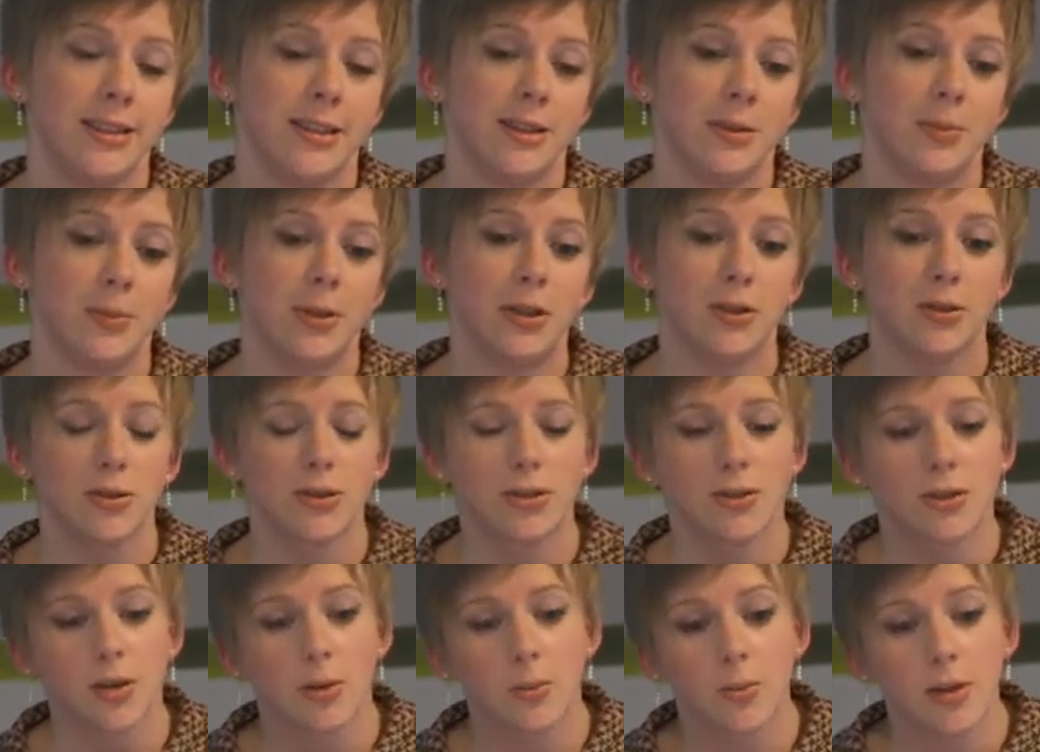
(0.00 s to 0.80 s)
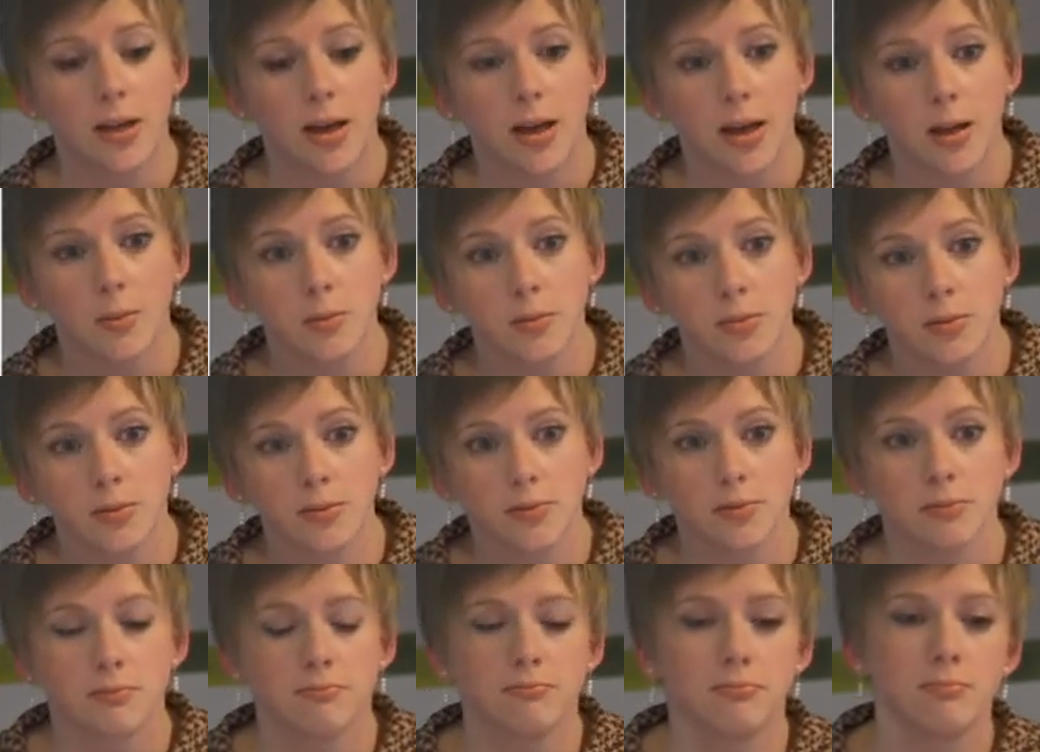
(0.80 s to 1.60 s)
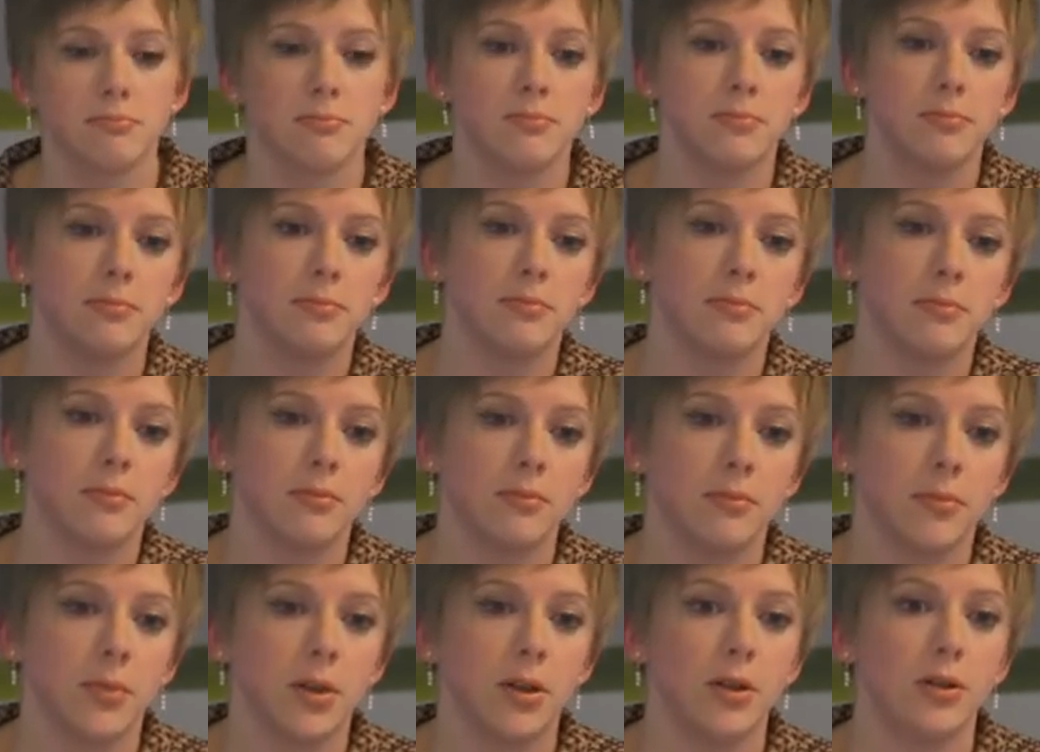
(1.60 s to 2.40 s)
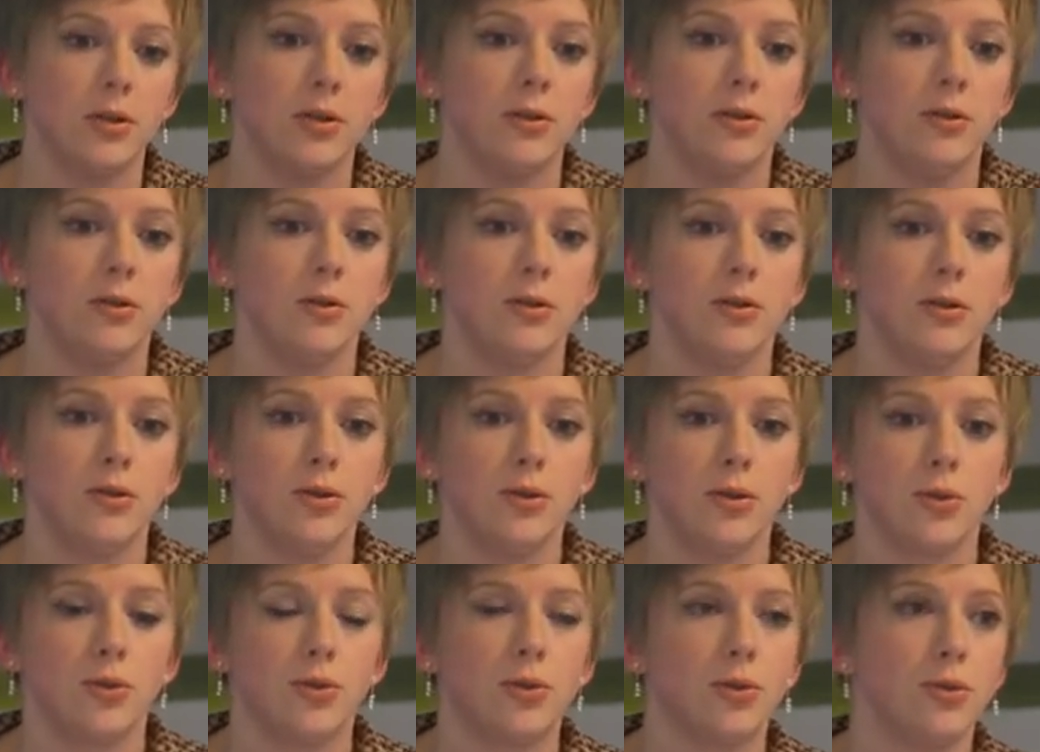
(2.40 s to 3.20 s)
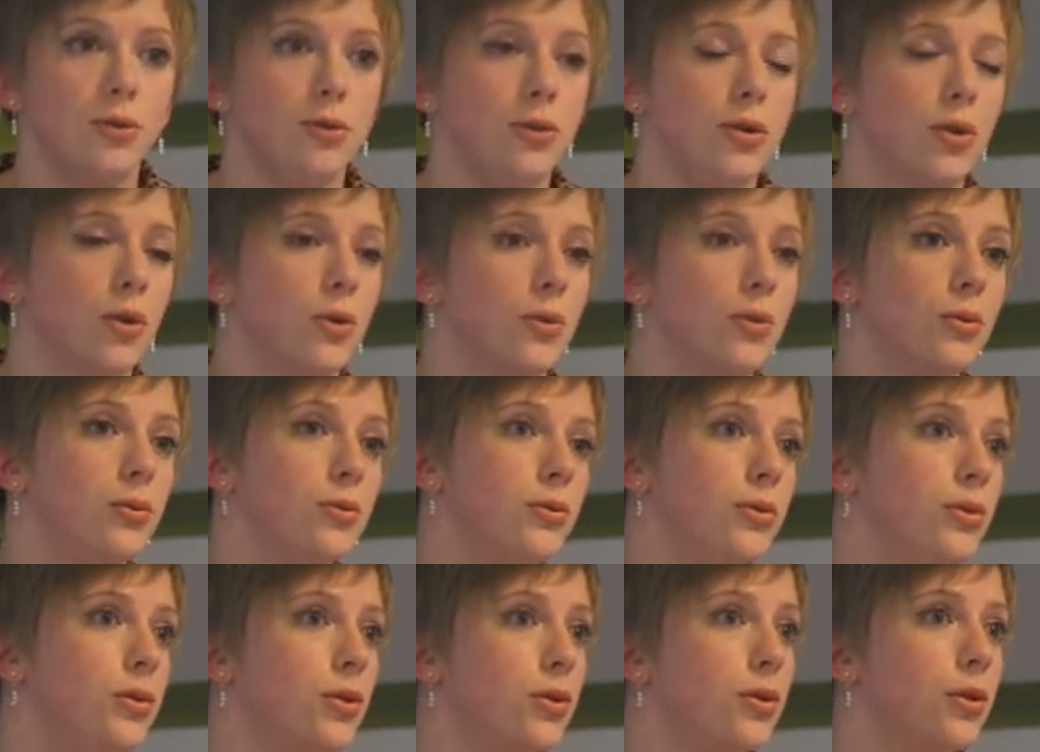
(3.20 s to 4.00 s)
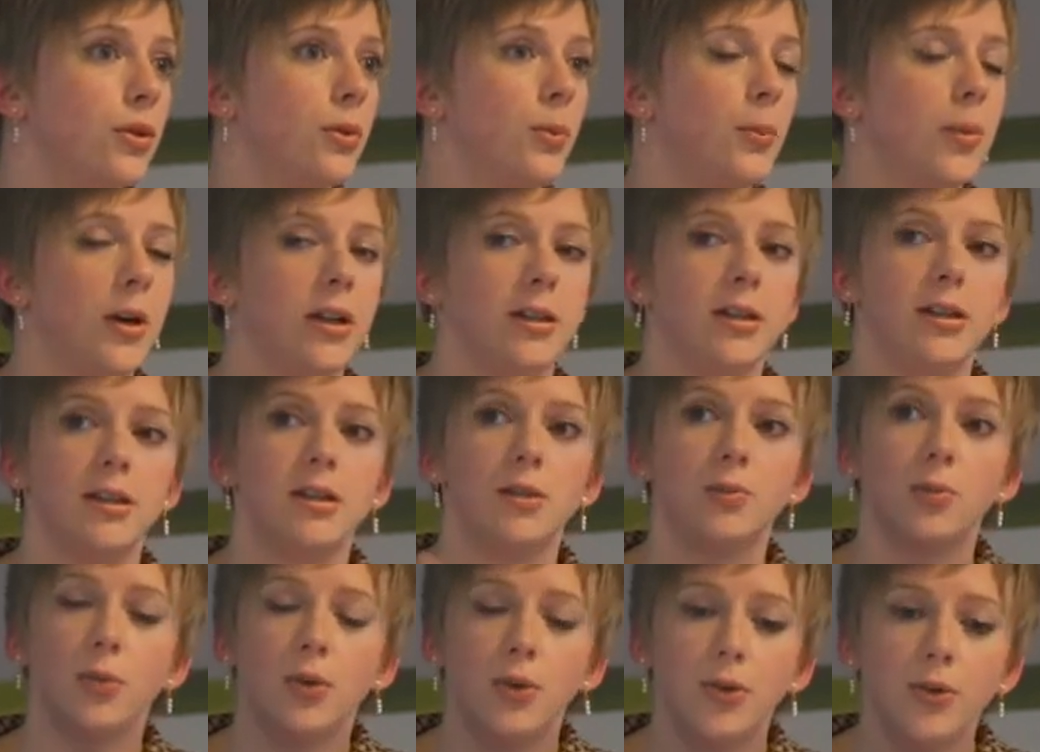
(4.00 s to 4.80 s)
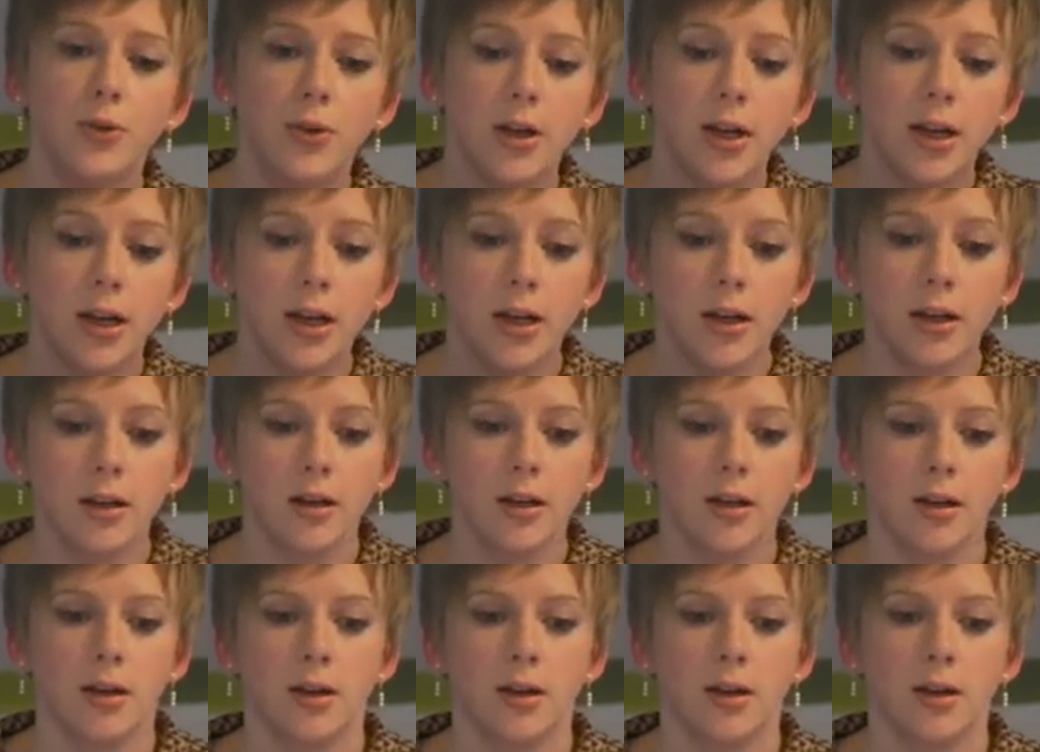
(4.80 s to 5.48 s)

Because sometimes your company is moving,